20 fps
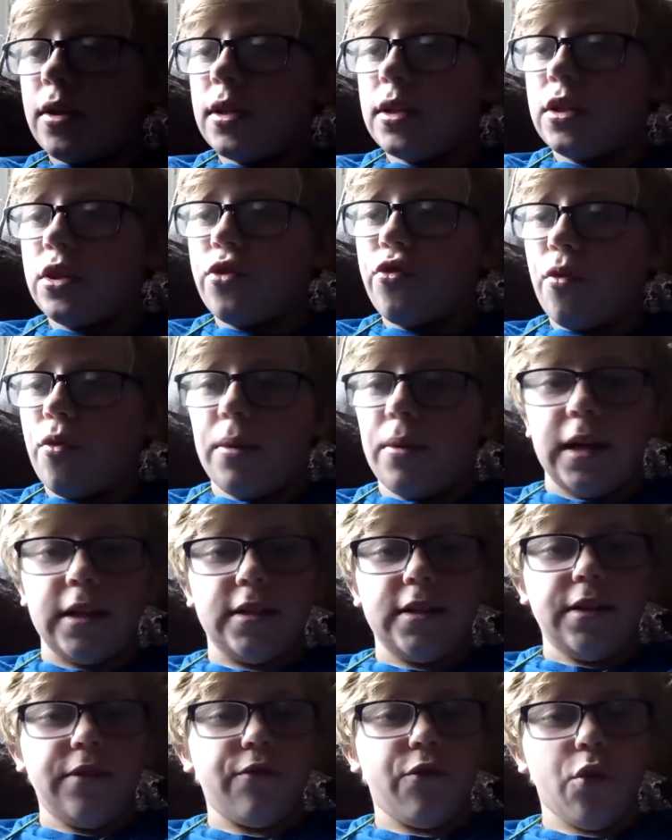It is from
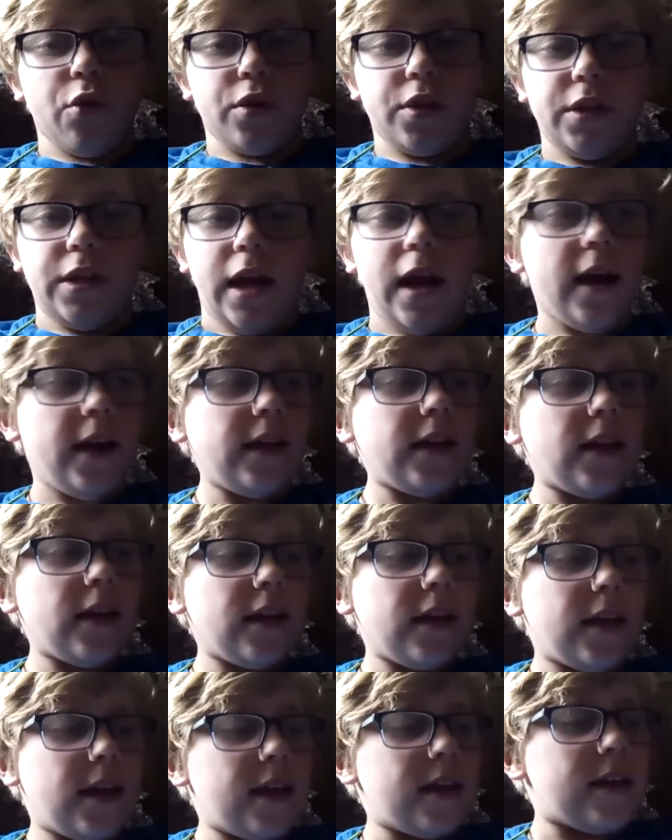1949,
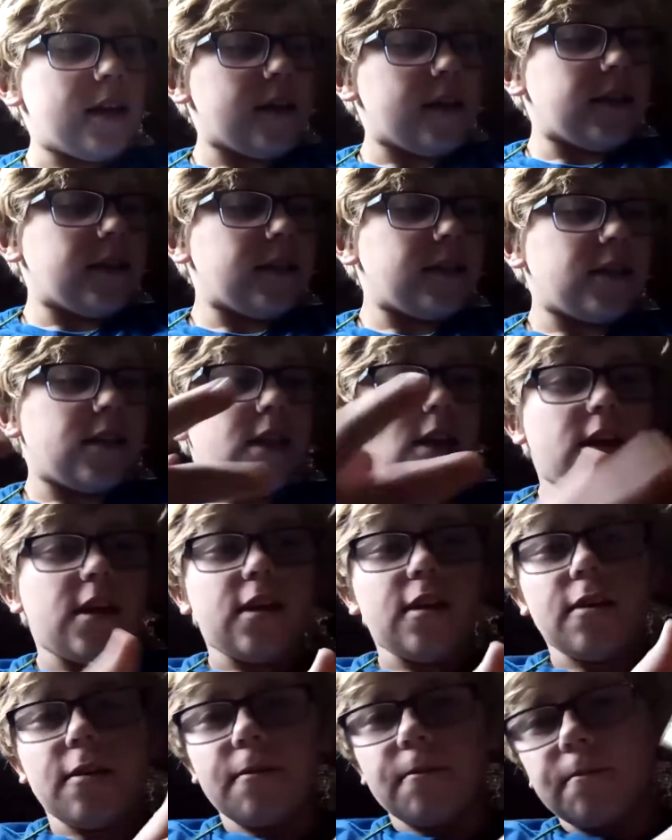and it is
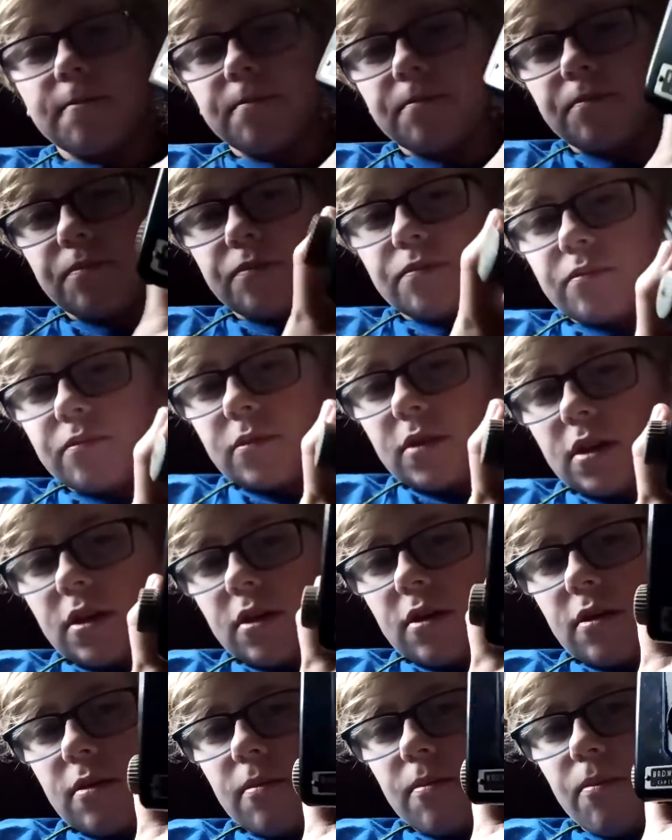the
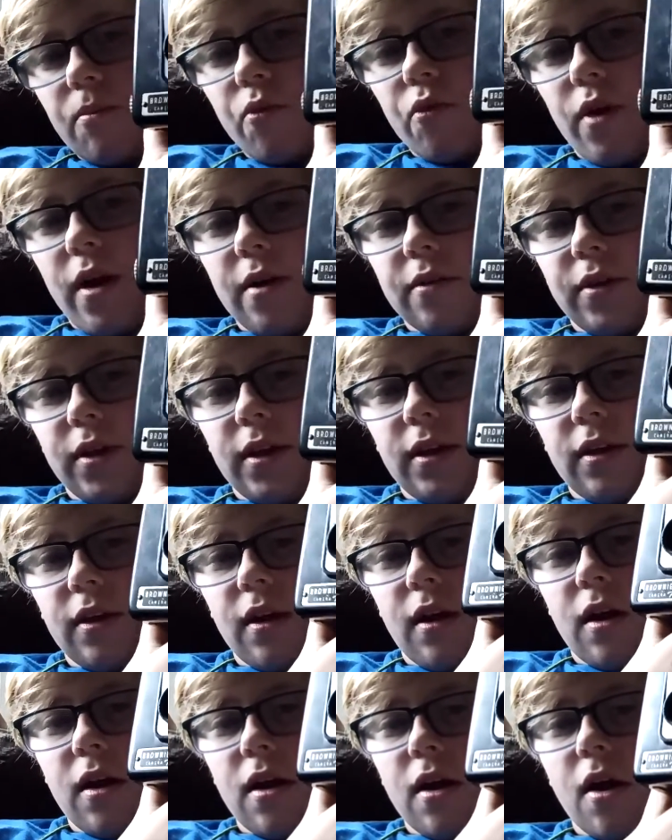Brownie
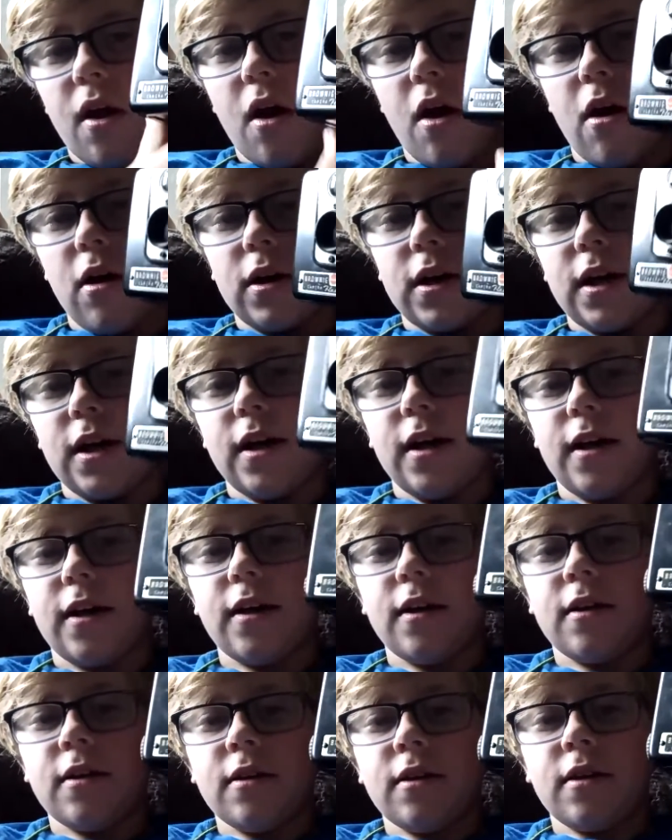
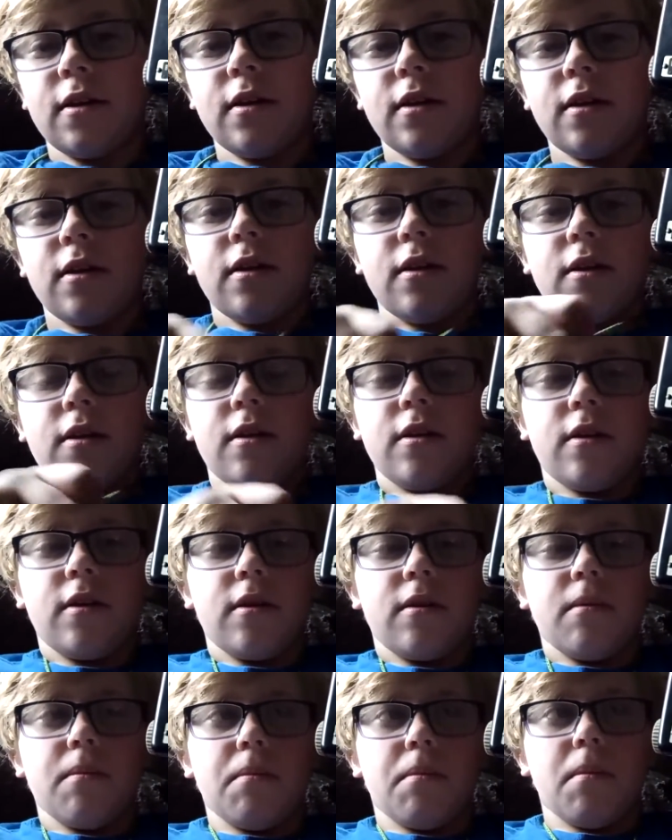Hawkeye
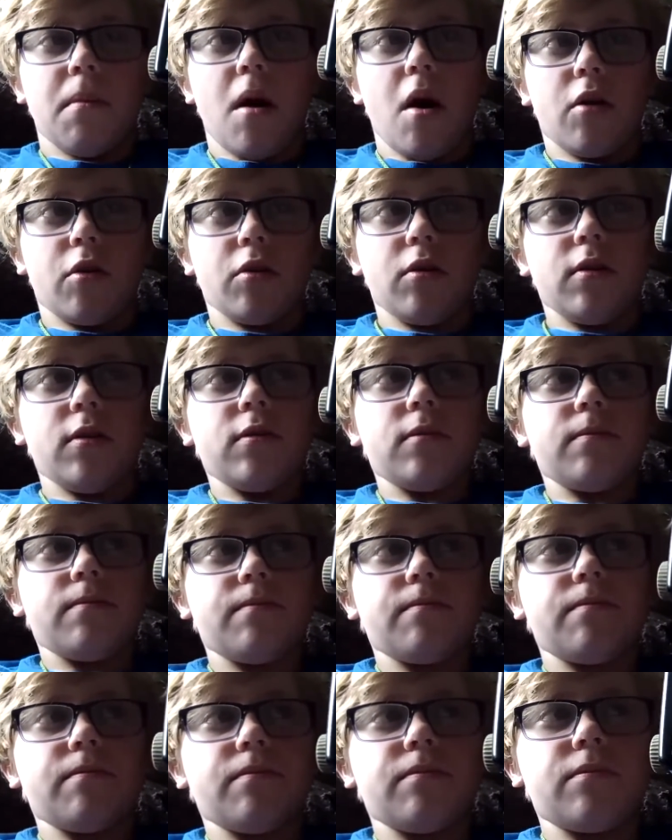model.
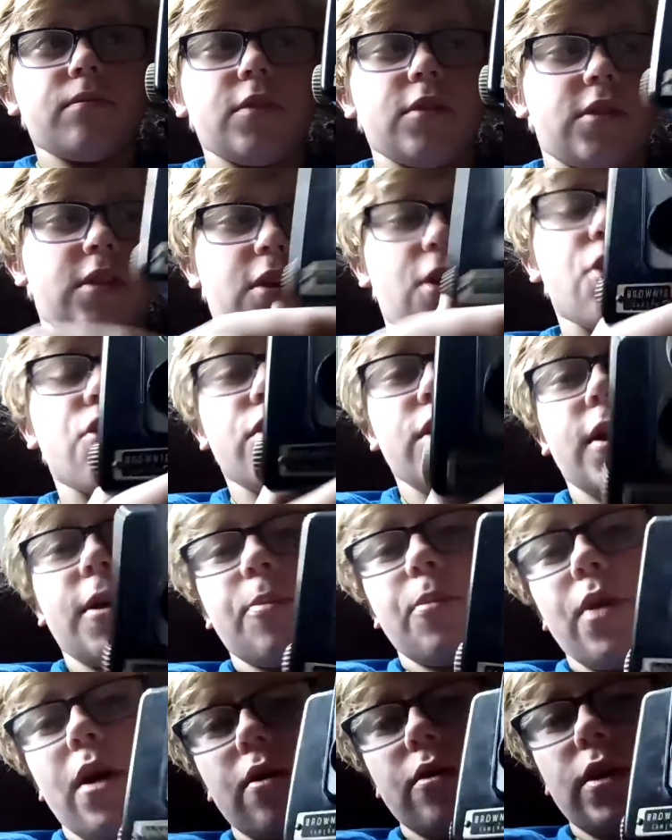It's the Kodak
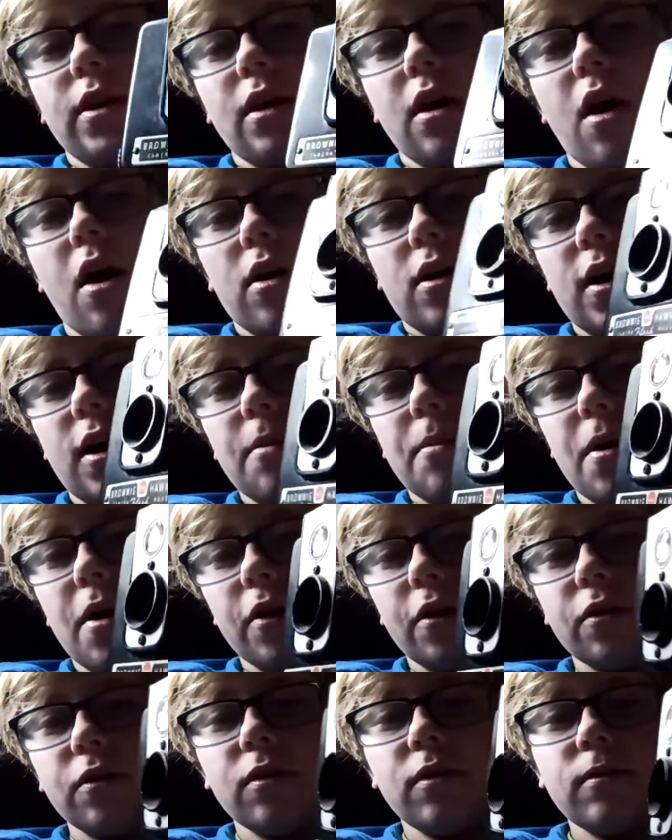Brownie Hawkeye
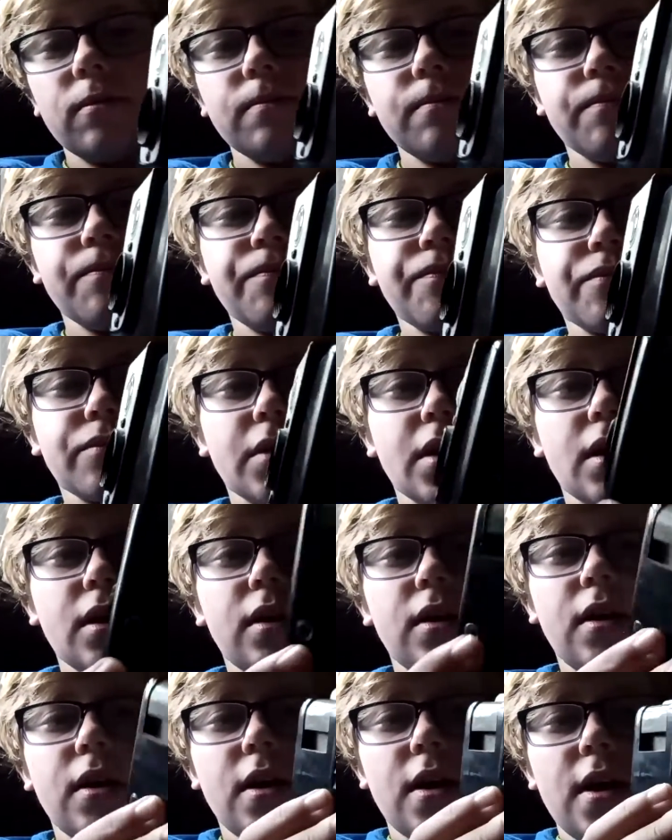model,
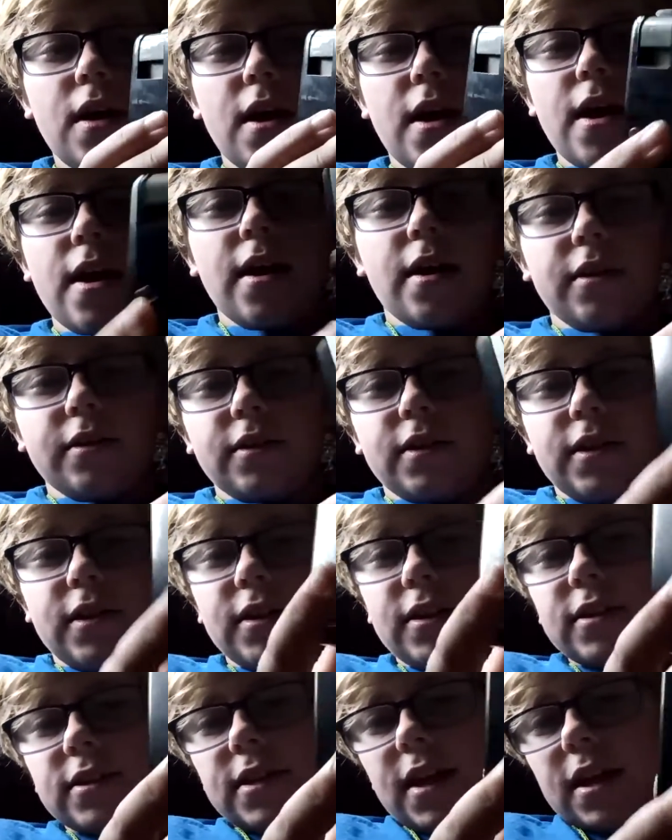and
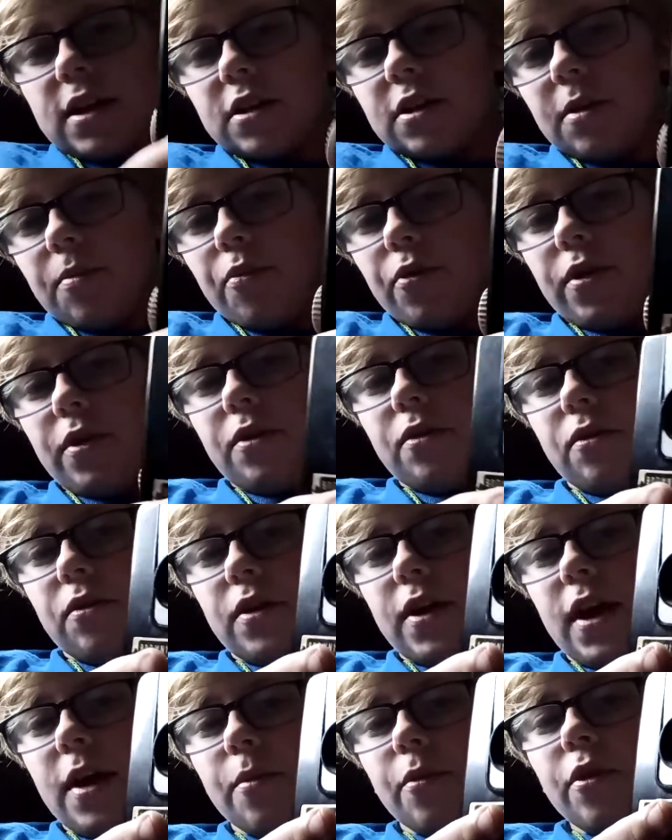it is actually a pretty cool
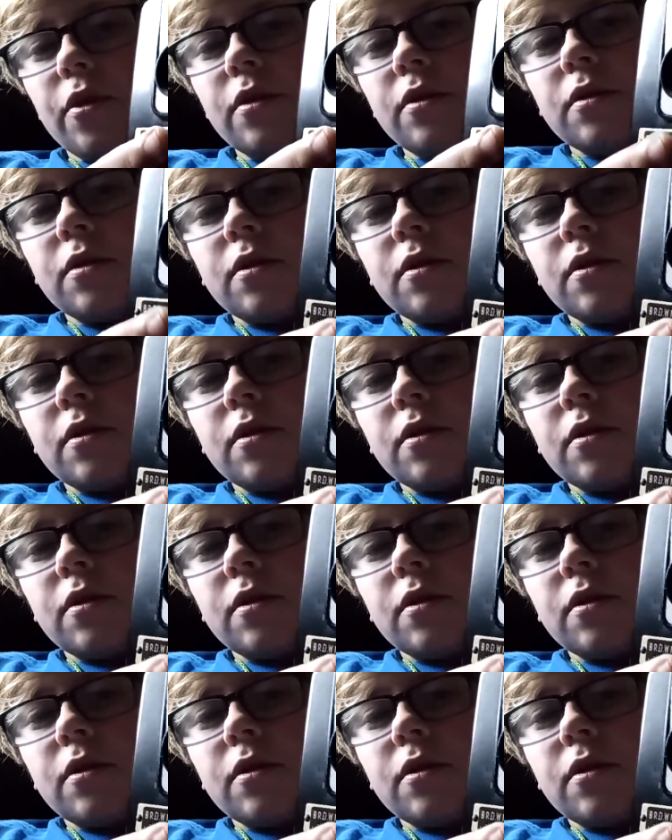camera.